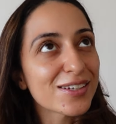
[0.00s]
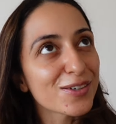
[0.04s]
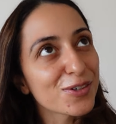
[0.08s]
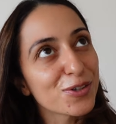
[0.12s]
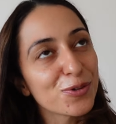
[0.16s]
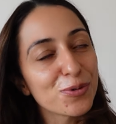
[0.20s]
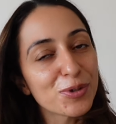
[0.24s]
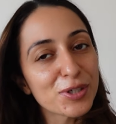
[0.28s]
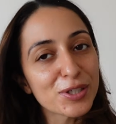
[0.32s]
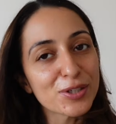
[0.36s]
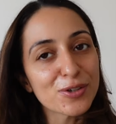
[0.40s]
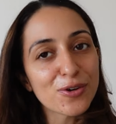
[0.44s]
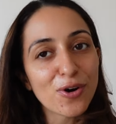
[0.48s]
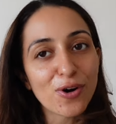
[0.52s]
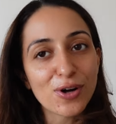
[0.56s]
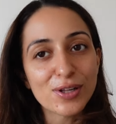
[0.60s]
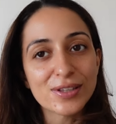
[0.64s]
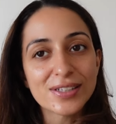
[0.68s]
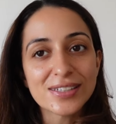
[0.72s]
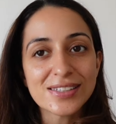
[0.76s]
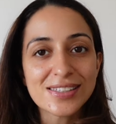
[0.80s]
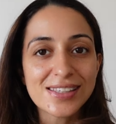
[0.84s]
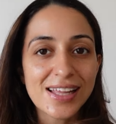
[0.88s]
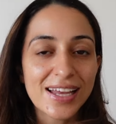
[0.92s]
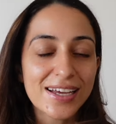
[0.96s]
You can call
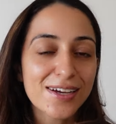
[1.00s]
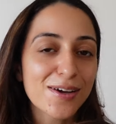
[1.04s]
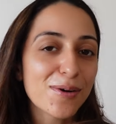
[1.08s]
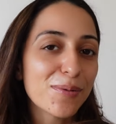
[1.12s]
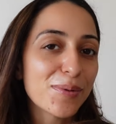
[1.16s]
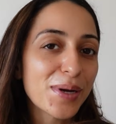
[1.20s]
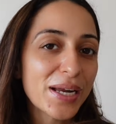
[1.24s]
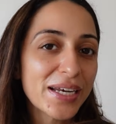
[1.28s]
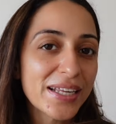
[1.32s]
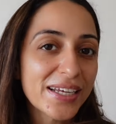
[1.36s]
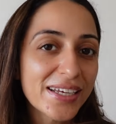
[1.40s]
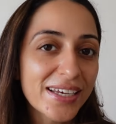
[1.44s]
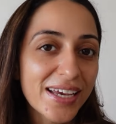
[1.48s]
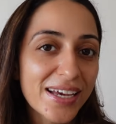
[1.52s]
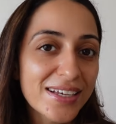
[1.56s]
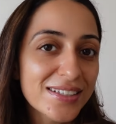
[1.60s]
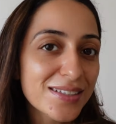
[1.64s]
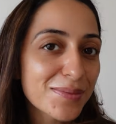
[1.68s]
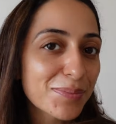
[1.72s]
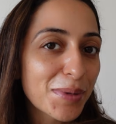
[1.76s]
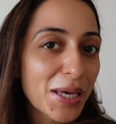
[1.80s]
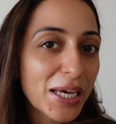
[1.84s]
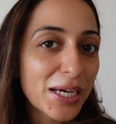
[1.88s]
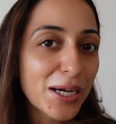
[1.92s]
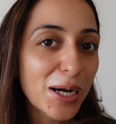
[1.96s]
this like a wedding guest
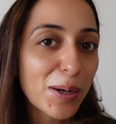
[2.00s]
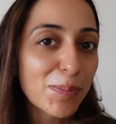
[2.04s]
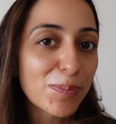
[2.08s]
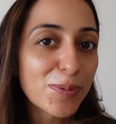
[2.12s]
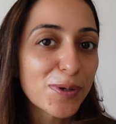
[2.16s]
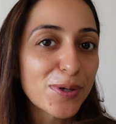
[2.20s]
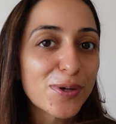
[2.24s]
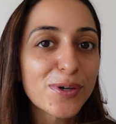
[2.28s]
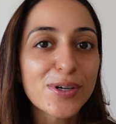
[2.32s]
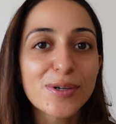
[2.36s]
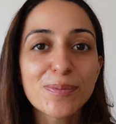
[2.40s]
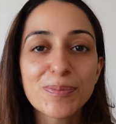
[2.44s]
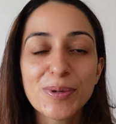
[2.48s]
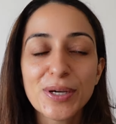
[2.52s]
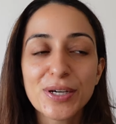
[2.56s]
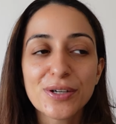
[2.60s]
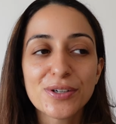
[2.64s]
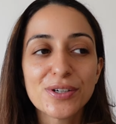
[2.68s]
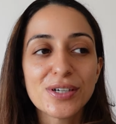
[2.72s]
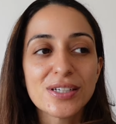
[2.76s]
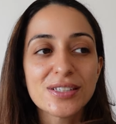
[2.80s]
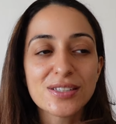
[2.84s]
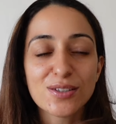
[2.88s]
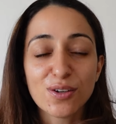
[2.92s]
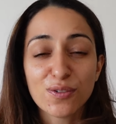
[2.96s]
makeup look,
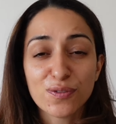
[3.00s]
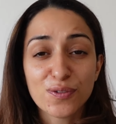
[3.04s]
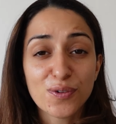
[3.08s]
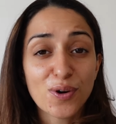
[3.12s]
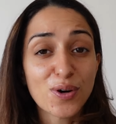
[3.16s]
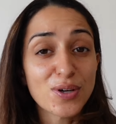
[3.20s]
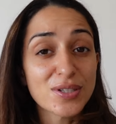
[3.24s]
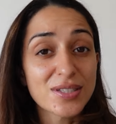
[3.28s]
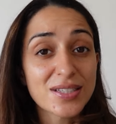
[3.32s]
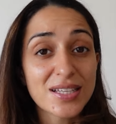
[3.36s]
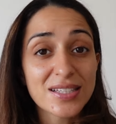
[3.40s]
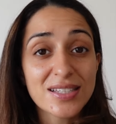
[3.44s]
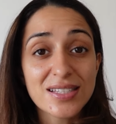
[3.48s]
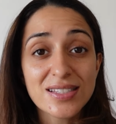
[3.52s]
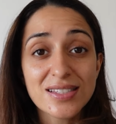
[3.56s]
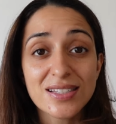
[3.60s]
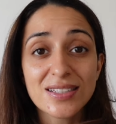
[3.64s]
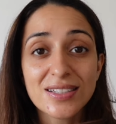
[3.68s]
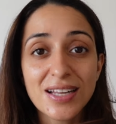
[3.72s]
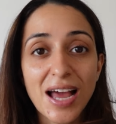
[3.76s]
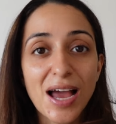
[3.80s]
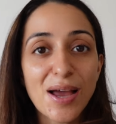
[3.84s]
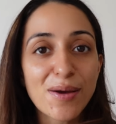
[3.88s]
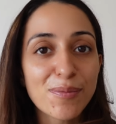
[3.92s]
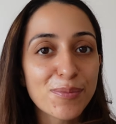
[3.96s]
because of course this is the
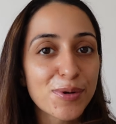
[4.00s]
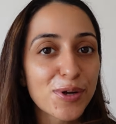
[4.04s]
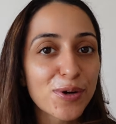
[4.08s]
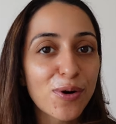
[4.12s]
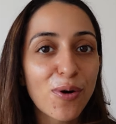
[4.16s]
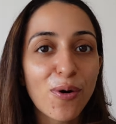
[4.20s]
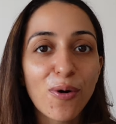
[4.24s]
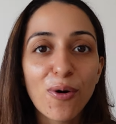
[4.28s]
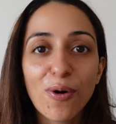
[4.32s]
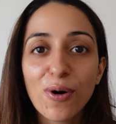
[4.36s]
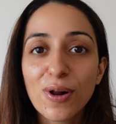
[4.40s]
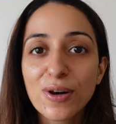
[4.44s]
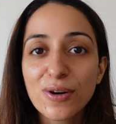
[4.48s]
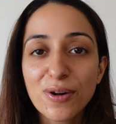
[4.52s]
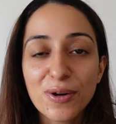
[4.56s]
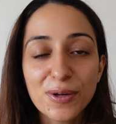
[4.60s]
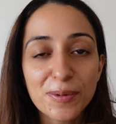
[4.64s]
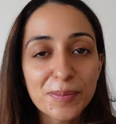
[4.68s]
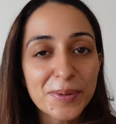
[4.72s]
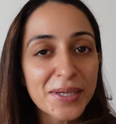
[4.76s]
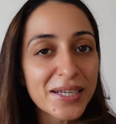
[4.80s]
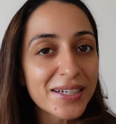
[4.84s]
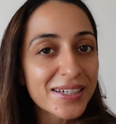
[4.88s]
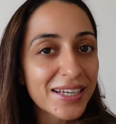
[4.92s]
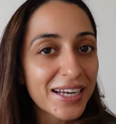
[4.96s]
time we're all going to
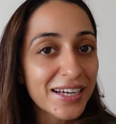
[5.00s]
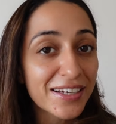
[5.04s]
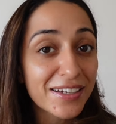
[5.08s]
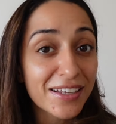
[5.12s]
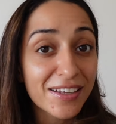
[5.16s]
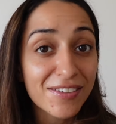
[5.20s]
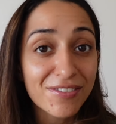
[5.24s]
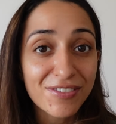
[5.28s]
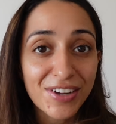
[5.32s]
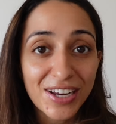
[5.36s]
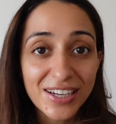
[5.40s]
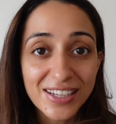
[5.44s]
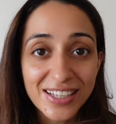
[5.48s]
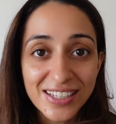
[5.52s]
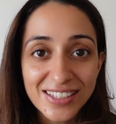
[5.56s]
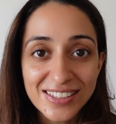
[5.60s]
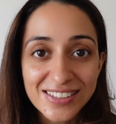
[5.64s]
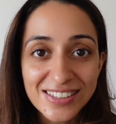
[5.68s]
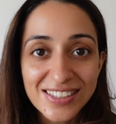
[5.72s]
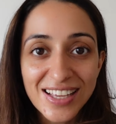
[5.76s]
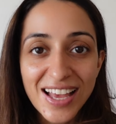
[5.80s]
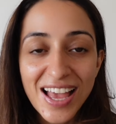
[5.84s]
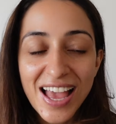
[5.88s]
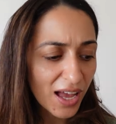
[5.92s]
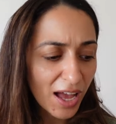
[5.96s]
be attending
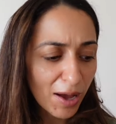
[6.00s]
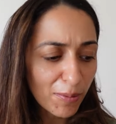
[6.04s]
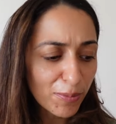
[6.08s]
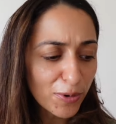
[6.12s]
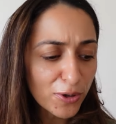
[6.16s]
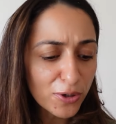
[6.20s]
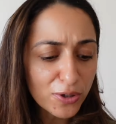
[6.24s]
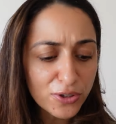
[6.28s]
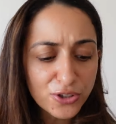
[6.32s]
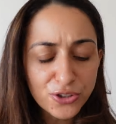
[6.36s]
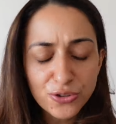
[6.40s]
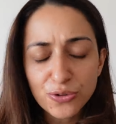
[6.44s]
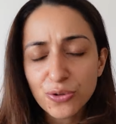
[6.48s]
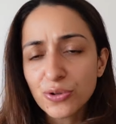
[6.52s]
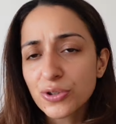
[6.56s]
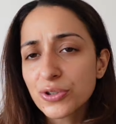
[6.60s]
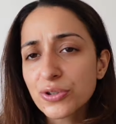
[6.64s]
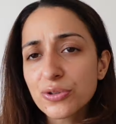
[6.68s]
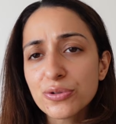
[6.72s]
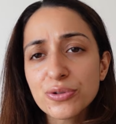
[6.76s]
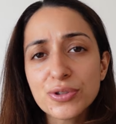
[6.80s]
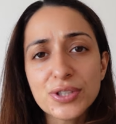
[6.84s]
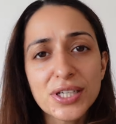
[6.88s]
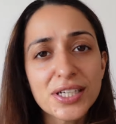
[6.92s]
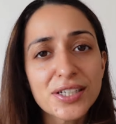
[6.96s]
weddings. I'm going to show
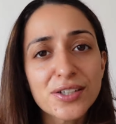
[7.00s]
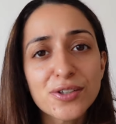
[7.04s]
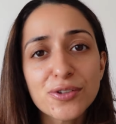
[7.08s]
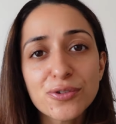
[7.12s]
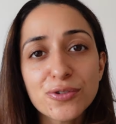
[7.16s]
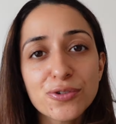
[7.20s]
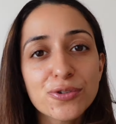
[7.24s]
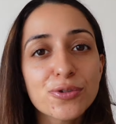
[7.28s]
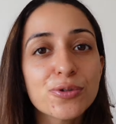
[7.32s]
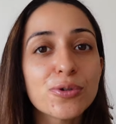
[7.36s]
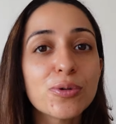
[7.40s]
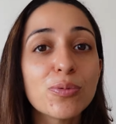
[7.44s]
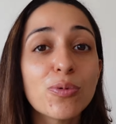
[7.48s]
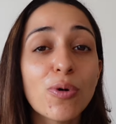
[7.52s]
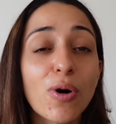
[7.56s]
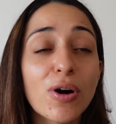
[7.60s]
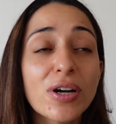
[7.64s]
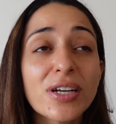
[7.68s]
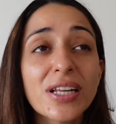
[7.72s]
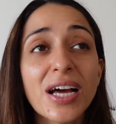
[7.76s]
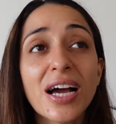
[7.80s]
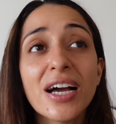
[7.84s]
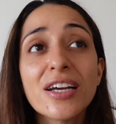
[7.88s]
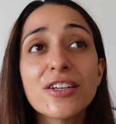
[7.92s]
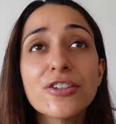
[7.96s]
you, take you through
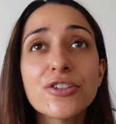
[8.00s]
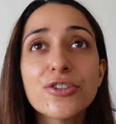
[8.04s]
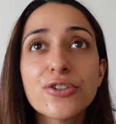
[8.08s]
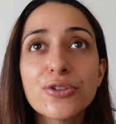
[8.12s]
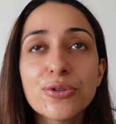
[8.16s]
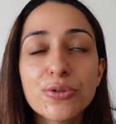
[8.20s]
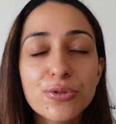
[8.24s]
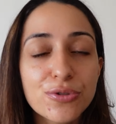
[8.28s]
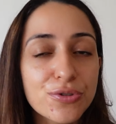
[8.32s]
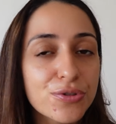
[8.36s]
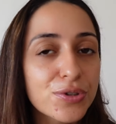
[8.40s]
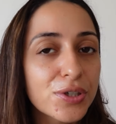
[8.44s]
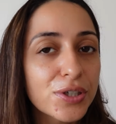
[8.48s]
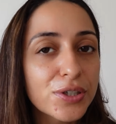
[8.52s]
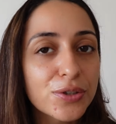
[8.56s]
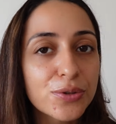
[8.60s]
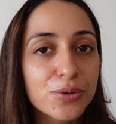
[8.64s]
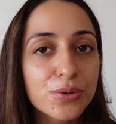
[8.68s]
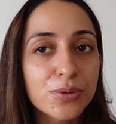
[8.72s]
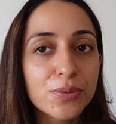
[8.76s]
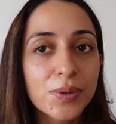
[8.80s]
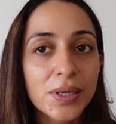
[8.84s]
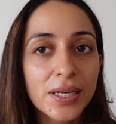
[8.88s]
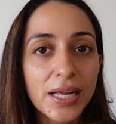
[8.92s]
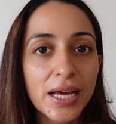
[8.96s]
what I usually
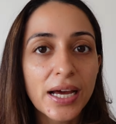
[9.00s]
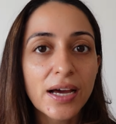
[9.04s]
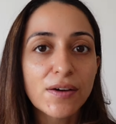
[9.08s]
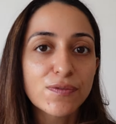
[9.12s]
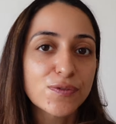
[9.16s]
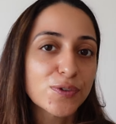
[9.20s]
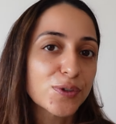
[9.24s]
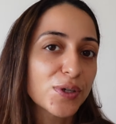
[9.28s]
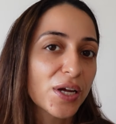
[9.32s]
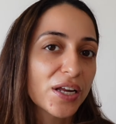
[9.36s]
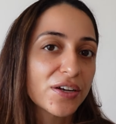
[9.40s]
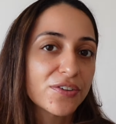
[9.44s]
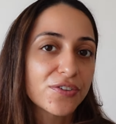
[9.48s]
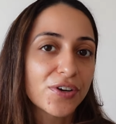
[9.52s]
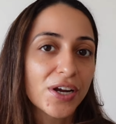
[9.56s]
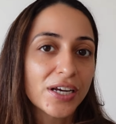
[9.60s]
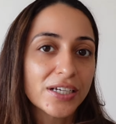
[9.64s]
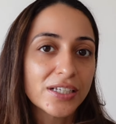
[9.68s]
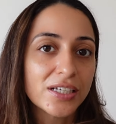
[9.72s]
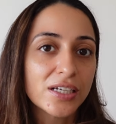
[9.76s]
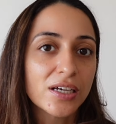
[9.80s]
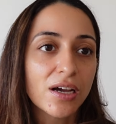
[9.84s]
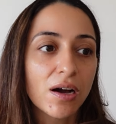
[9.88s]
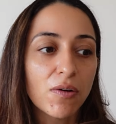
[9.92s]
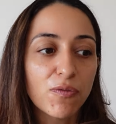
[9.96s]
do when I have to get
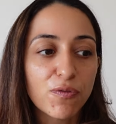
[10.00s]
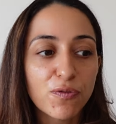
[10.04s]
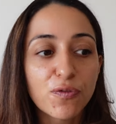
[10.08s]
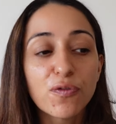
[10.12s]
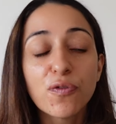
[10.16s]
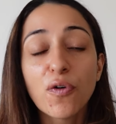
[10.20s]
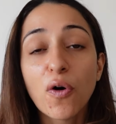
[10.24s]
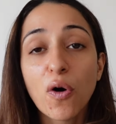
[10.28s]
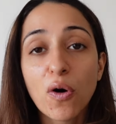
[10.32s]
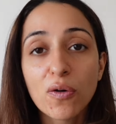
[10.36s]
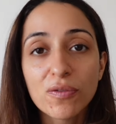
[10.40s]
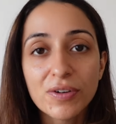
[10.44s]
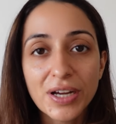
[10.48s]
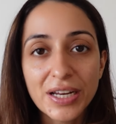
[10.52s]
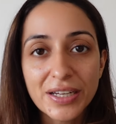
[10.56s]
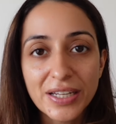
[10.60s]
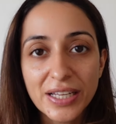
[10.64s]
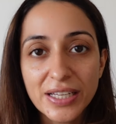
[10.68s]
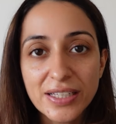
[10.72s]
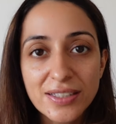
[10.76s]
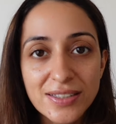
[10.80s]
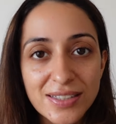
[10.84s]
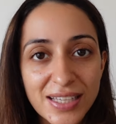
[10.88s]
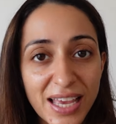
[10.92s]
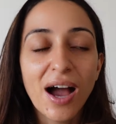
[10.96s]
ready for
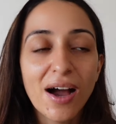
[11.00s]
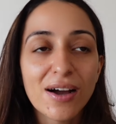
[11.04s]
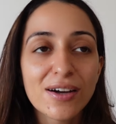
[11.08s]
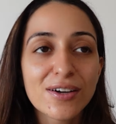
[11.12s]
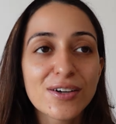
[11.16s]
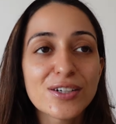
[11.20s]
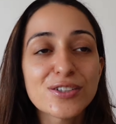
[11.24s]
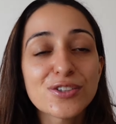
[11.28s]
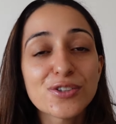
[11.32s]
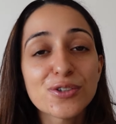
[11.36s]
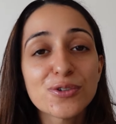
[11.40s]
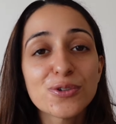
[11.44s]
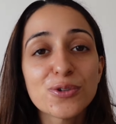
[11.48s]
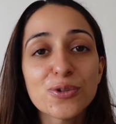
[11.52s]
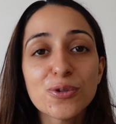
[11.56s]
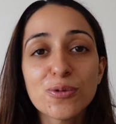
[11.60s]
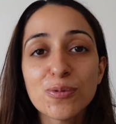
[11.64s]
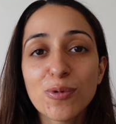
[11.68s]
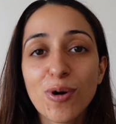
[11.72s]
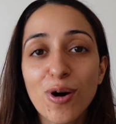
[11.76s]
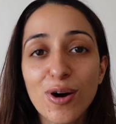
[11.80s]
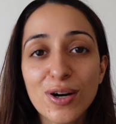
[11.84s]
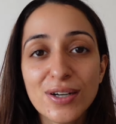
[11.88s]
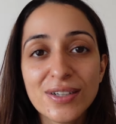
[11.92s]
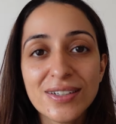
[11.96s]
weddings, because you do
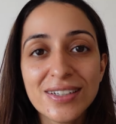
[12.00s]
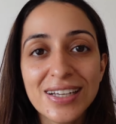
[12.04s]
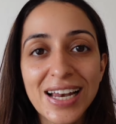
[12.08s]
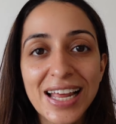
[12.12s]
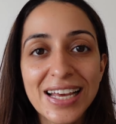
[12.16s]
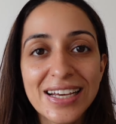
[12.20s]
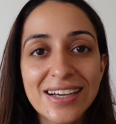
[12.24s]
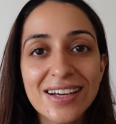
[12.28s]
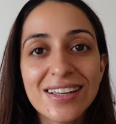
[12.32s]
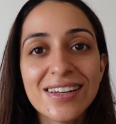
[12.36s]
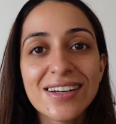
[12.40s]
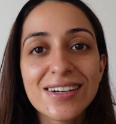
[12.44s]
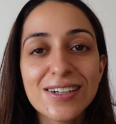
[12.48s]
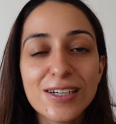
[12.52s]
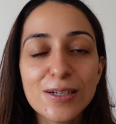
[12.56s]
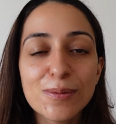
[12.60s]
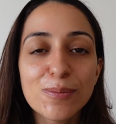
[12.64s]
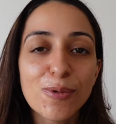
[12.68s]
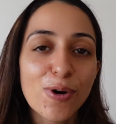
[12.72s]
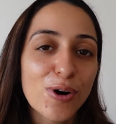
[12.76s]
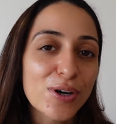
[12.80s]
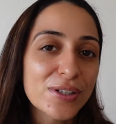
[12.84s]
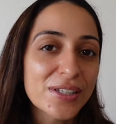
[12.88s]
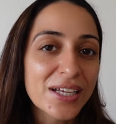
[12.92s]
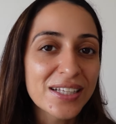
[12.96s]
want like a little
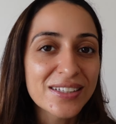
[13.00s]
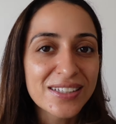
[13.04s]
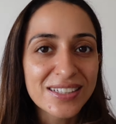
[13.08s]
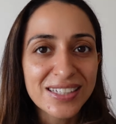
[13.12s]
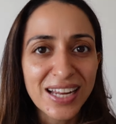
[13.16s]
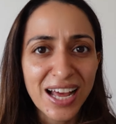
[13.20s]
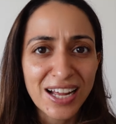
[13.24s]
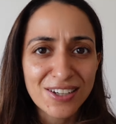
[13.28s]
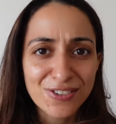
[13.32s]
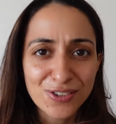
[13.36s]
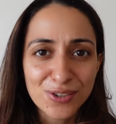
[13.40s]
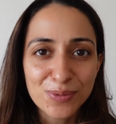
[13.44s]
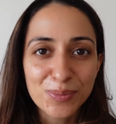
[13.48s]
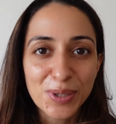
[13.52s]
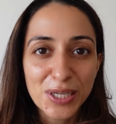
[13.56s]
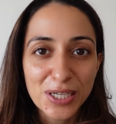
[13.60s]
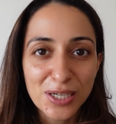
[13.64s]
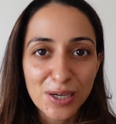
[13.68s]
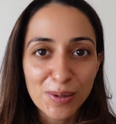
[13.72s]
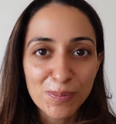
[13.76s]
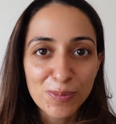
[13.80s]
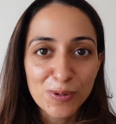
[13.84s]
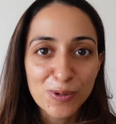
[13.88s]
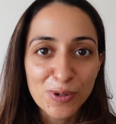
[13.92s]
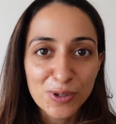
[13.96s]
more than the natural
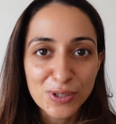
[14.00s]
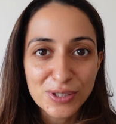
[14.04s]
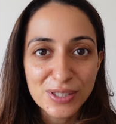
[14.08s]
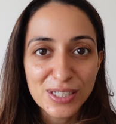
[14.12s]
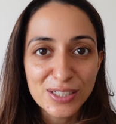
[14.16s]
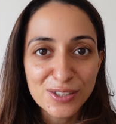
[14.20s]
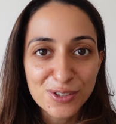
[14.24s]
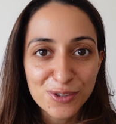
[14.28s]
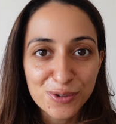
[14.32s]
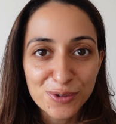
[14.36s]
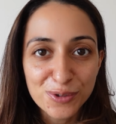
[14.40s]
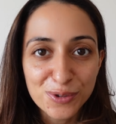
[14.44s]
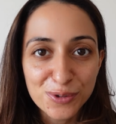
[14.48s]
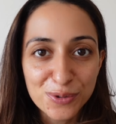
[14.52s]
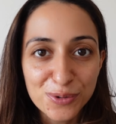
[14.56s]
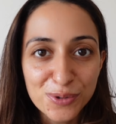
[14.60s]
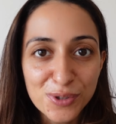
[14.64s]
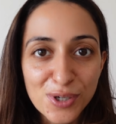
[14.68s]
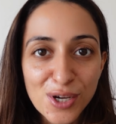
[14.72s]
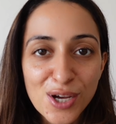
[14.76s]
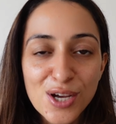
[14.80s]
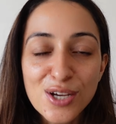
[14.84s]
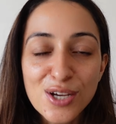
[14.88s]
makeup look that you do.